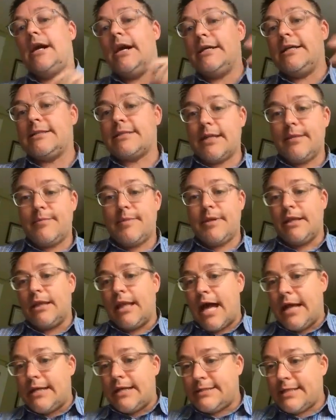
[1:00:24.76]
It's going to be a
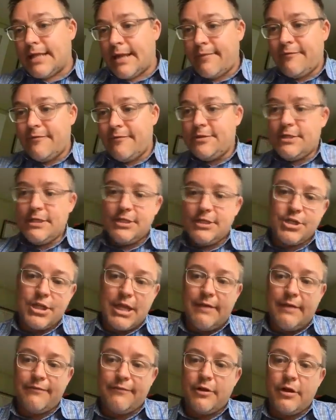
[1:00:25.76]
last-ditch
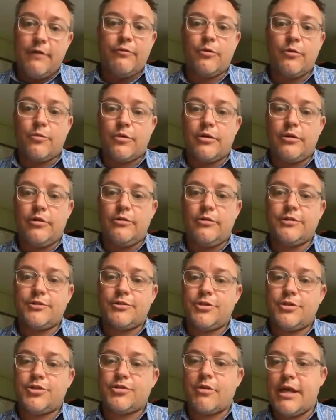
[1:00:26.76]
effort of the world
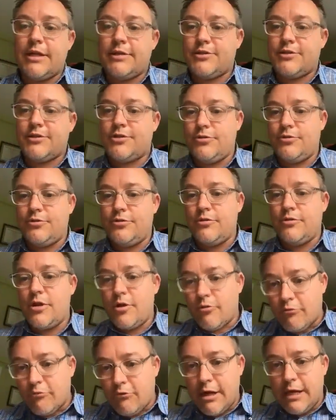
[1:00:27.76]
to try to
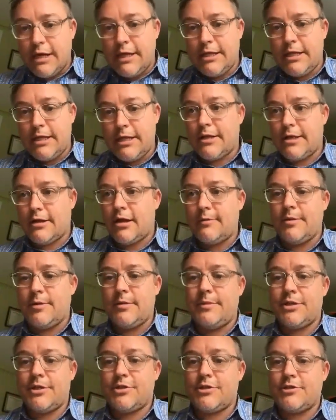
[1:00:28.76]
regulate carbon
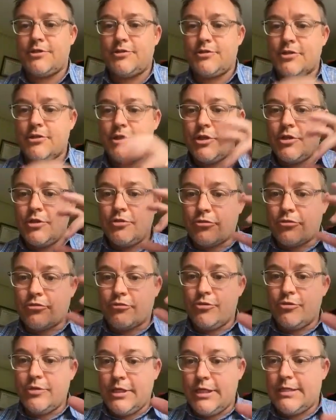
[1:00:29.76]
emissions
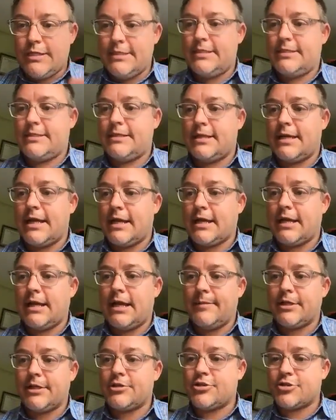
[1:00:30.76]
through the existing
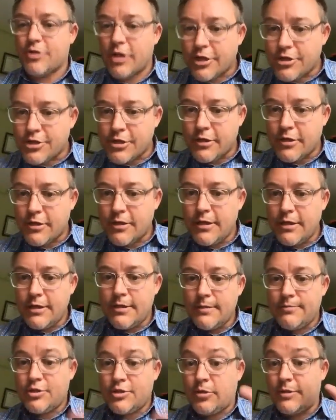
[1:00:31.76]
economic structure
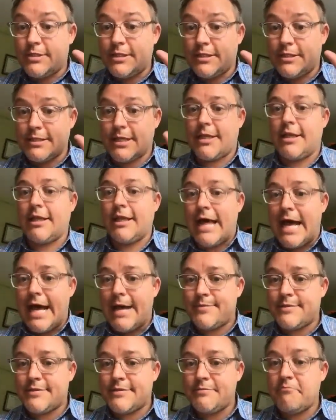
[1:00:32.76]
so it doesn't
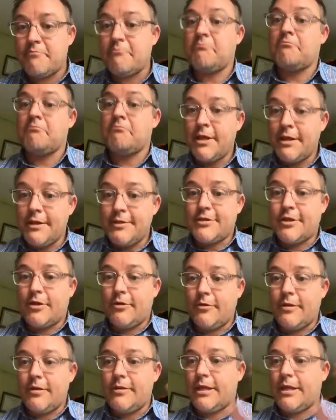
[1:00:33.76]
collapse.
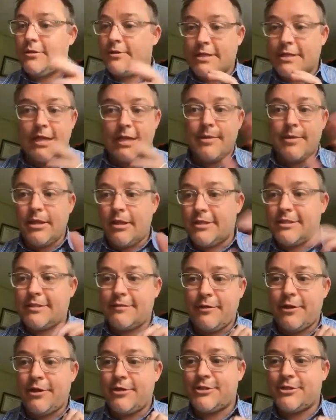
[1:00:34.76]
So there's going to be lots
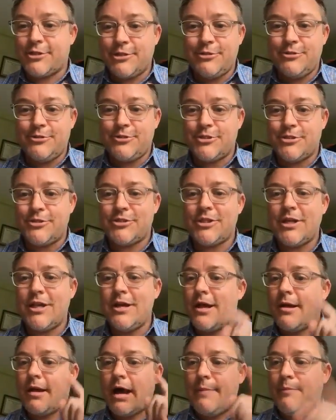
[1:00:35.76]
of winners and losers.
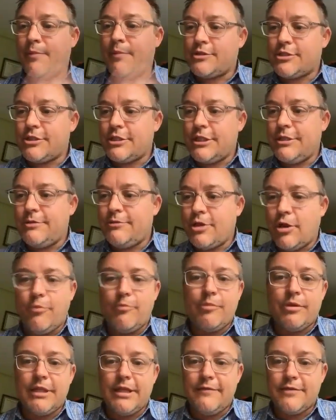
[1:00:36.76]
I personally
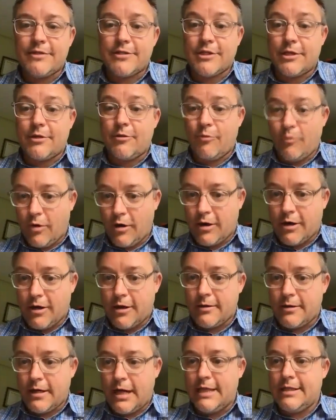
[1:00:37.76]
don't believe it's going to work.
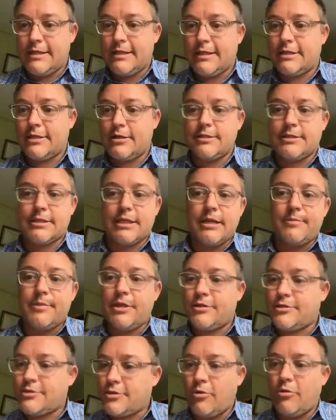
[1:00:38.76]
I think there is going to be
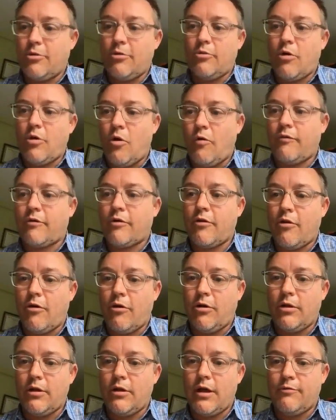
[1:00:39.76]
a total
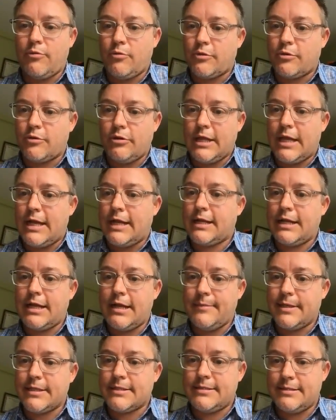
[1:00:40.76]
overhaul of the world
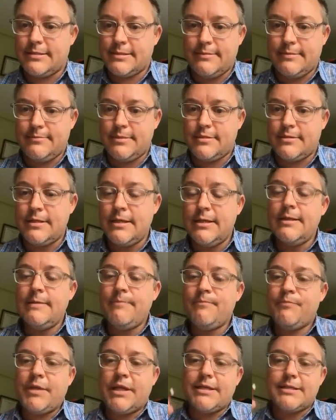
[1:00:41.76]
economic systems,
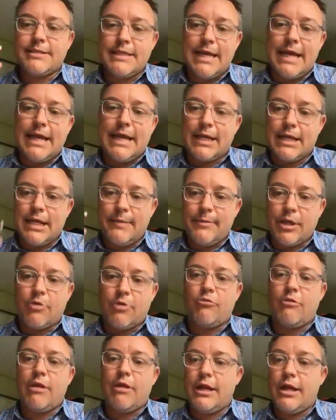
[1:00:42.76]
because the economic
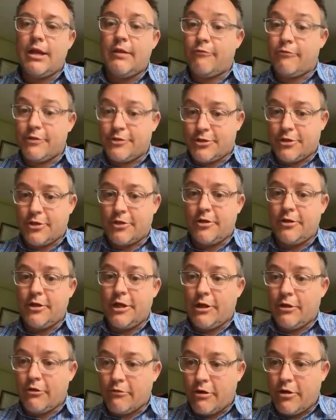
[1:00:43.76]
rate of return
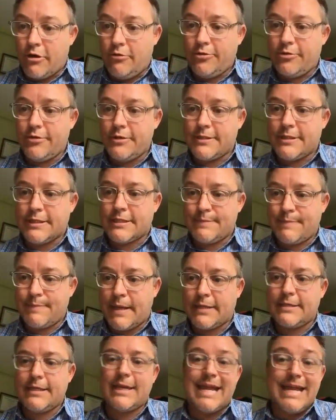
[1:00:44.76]
and growth that's
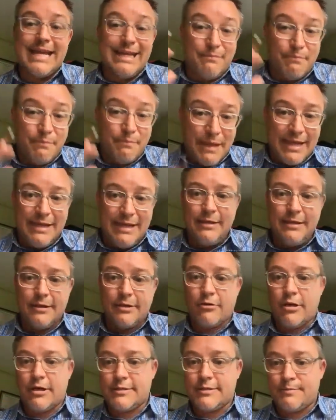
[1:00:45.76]
expected and embedded
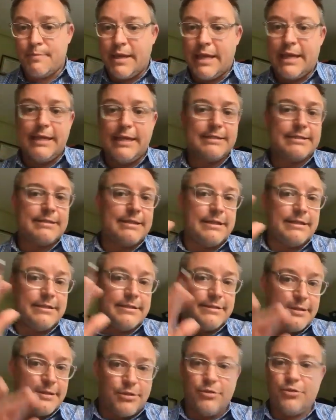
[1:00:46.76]
across banks,
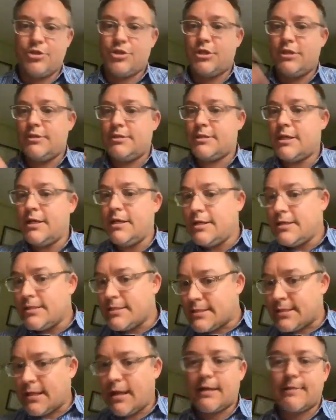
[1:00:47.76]
institutions,
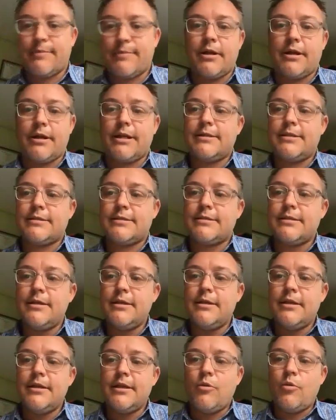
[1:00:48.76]
stock markets
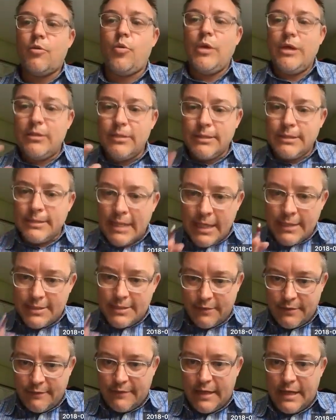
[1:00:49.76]
will not
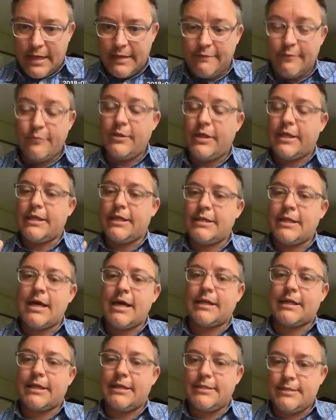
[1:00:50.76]
survive. We
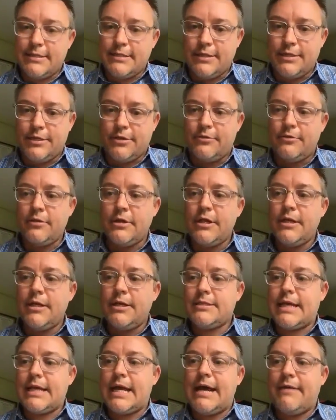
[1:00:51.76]
cannot continue
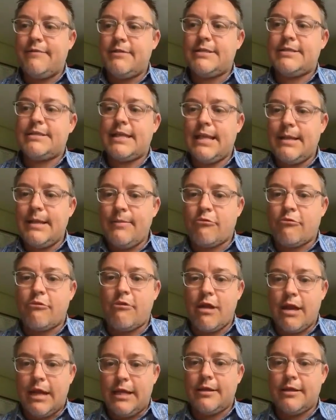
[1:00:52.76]
to have the same
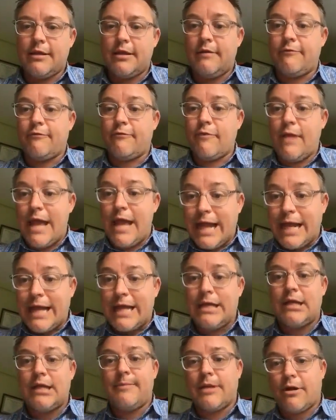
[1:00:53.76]
rate of
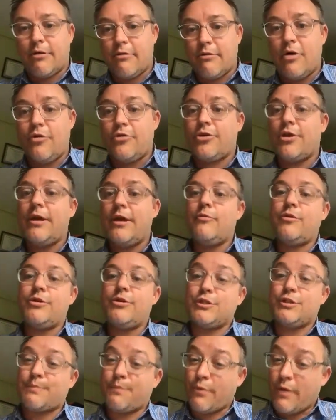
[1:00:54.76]
economic growth,
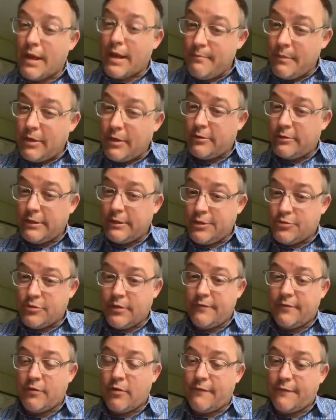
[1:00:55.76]
which is primarily
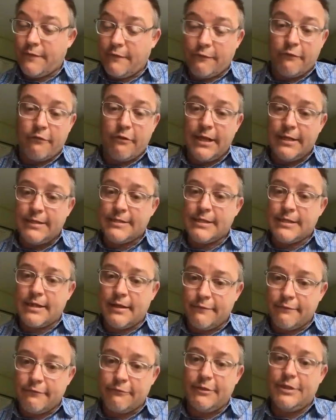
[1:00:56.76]
driven off of rates
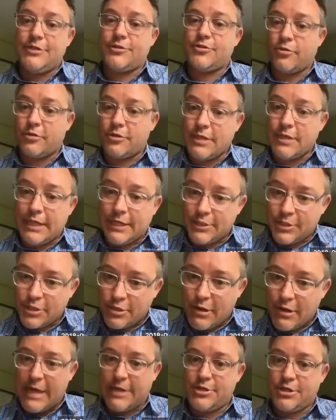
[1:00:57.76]
of resource
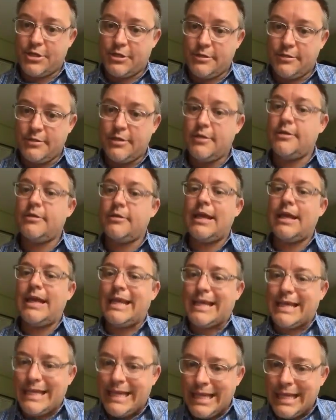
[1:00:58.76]
extraction.
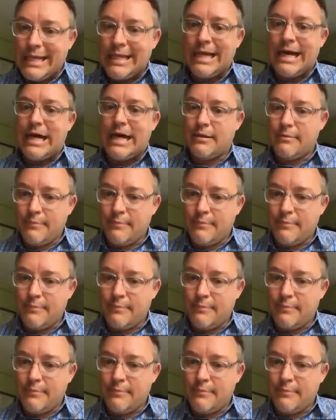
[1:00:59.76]
It cannot